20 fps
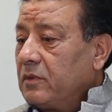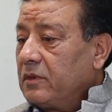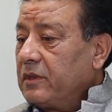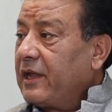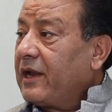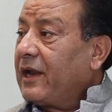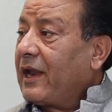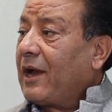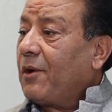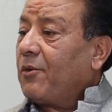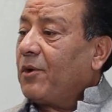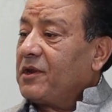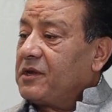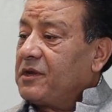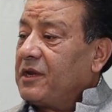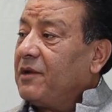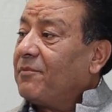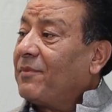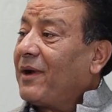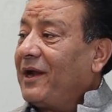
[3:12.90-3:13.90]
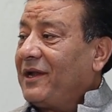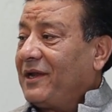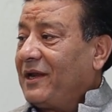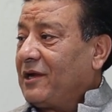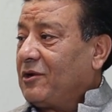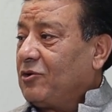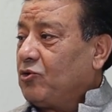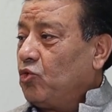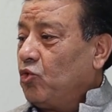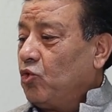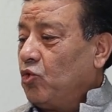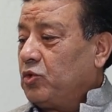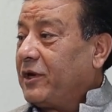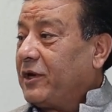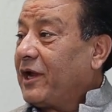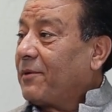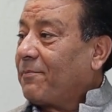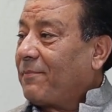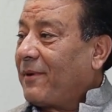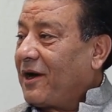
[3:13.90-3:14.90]
then I was invited to
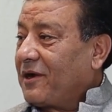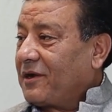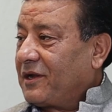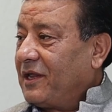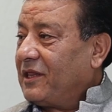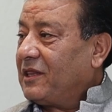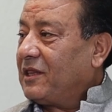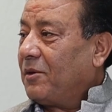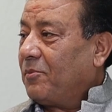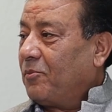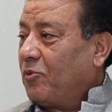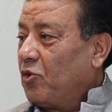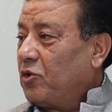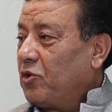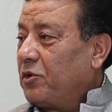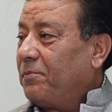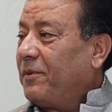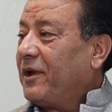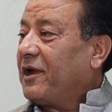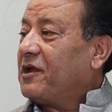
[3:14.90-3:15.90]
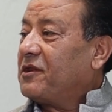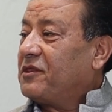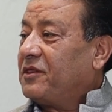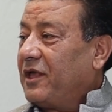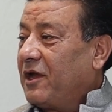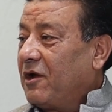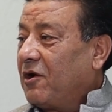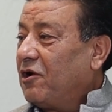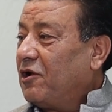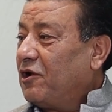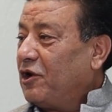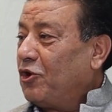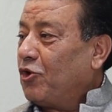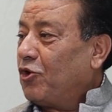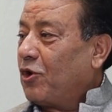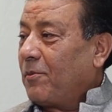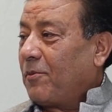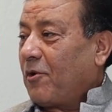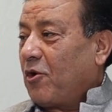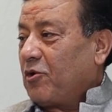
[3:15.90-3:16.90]
take part in the board because they all
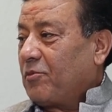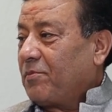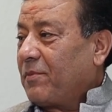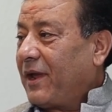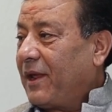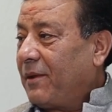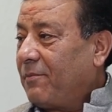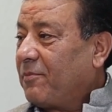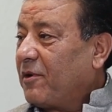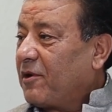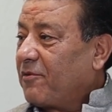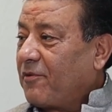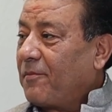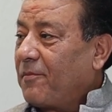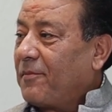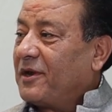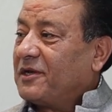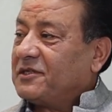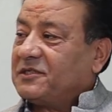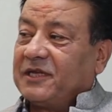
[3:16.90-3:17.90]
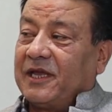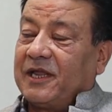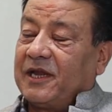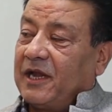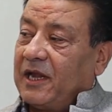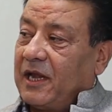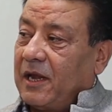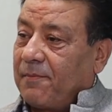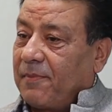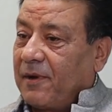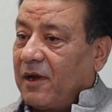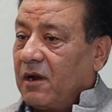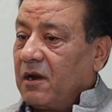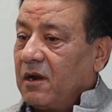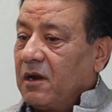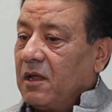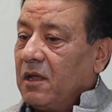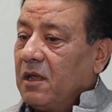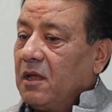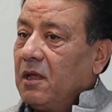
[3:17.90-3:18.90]
knew about my performance here in
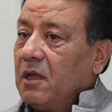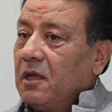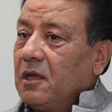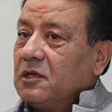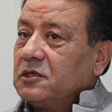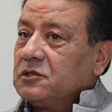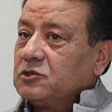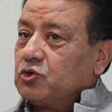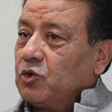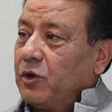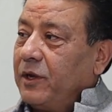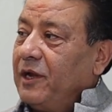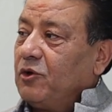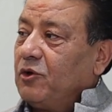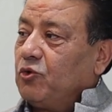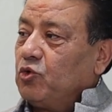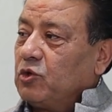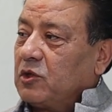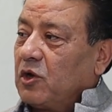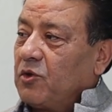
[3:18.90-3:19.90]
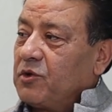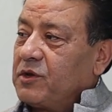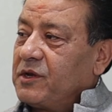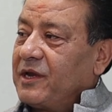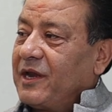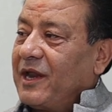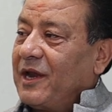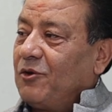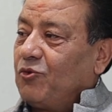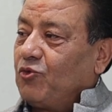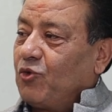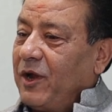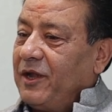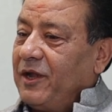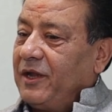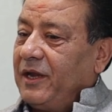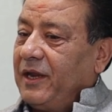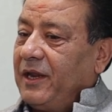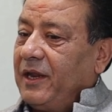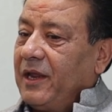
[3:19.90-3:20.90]
Nepal. So in
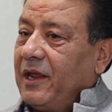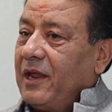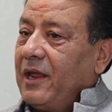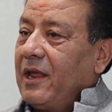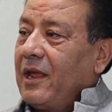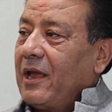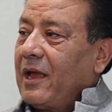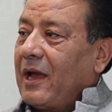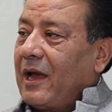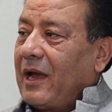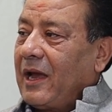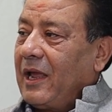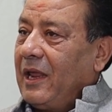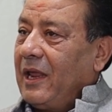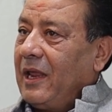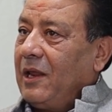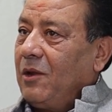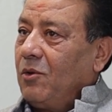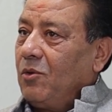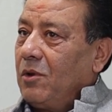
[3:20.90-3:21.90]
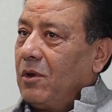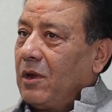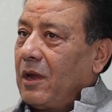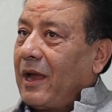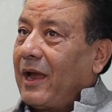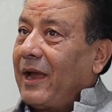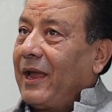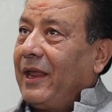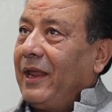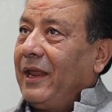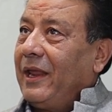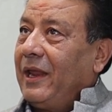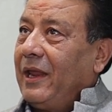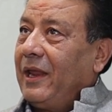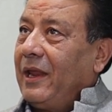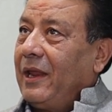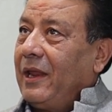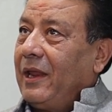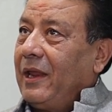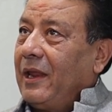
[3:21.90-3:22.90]
2020, I
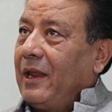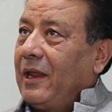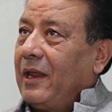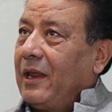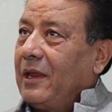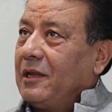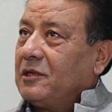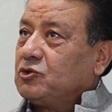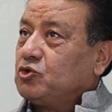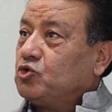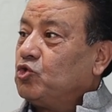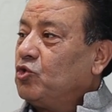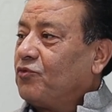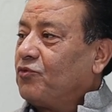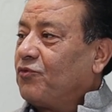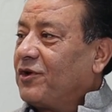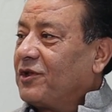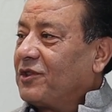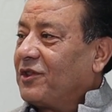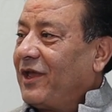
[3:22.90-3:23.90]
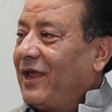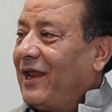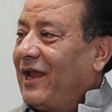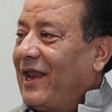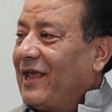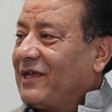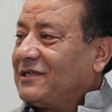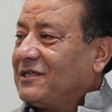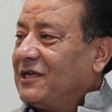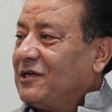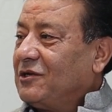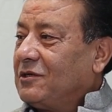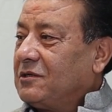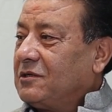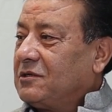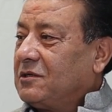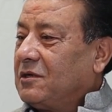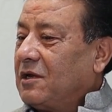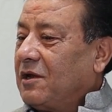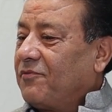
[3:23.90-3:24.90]
I stood for the
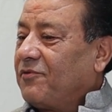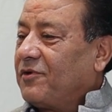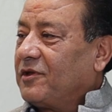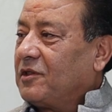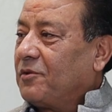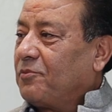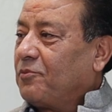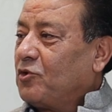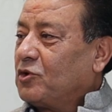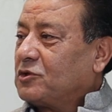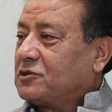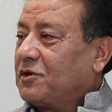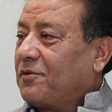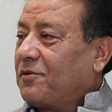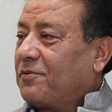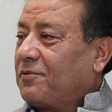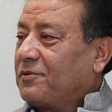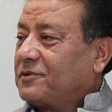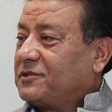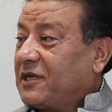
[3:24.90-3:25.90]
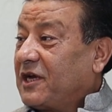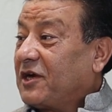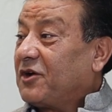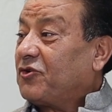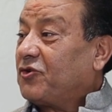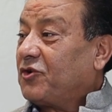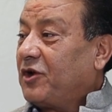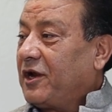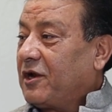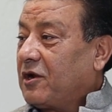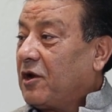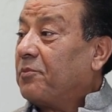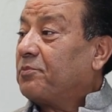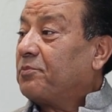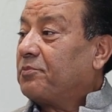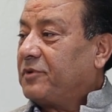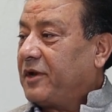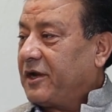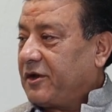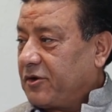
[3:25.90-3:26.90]
election uh, for the post of secretary
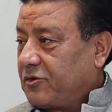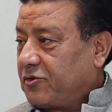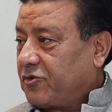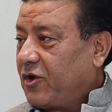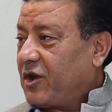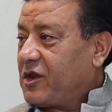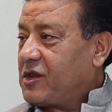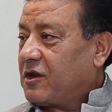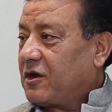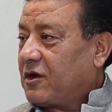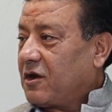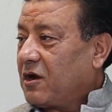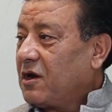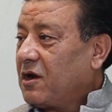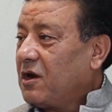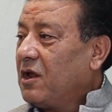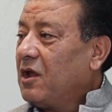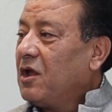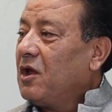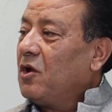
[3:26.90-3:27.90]
come treasurer.